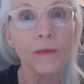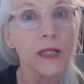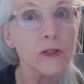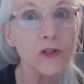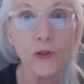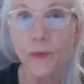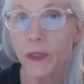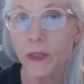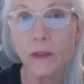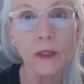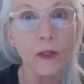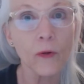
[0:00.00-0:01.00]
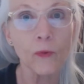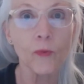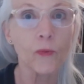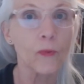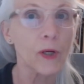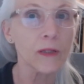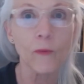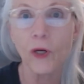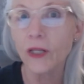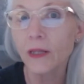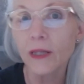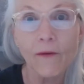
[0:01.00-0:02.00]
instrument. What
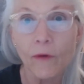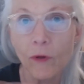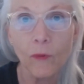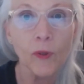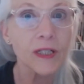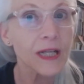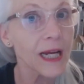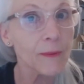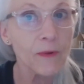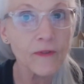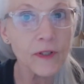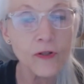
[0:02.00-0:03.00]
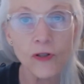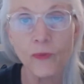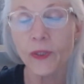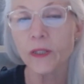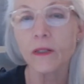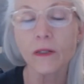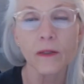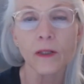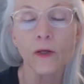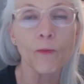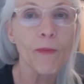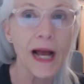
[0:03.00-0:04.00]
level, what type of instrument
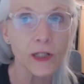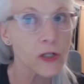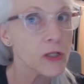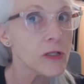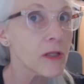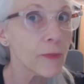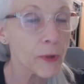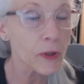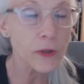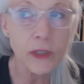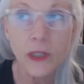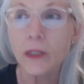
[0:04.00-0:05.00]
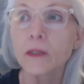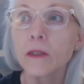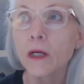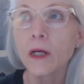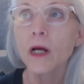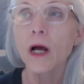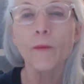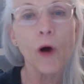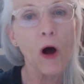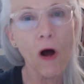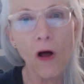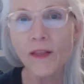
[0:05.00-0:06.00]
matches the person.
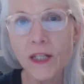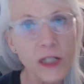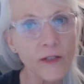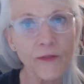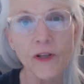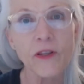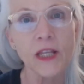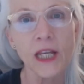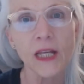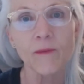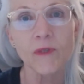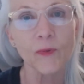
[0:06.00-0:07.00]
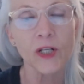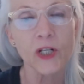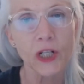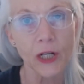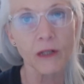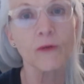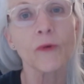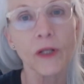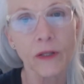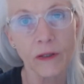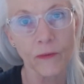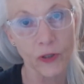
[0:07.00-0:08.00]
All these different themes we shared
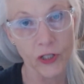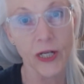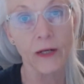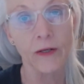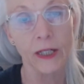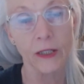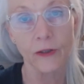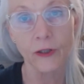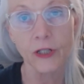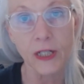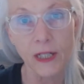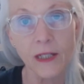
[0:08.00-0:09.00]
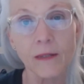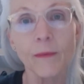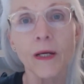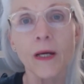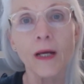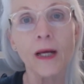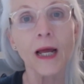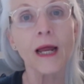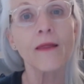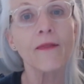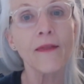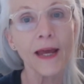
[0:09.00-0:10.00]
with Sarah and her team,
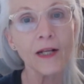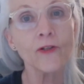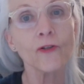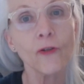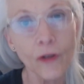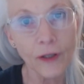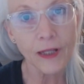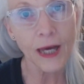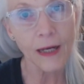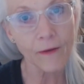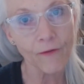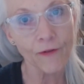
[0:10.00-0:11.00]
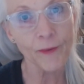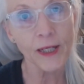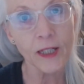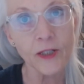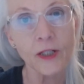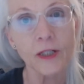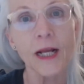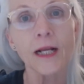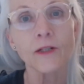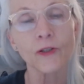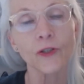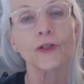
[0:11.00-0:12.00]
and they took that information
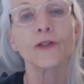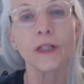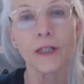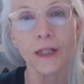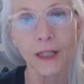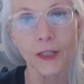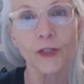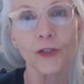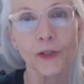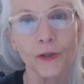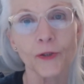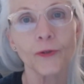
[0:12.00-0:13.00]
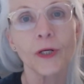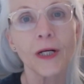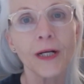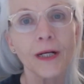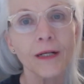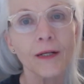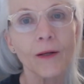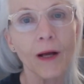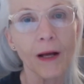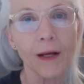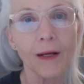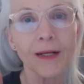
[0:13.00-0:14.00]
and turned it into,
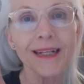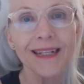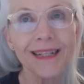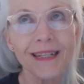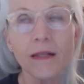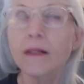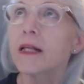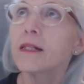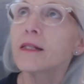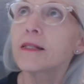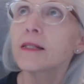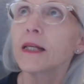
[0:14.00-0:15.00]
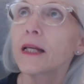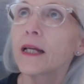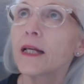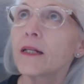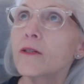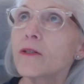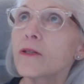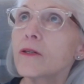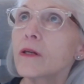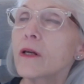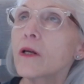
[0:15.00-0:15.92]
let's see, it's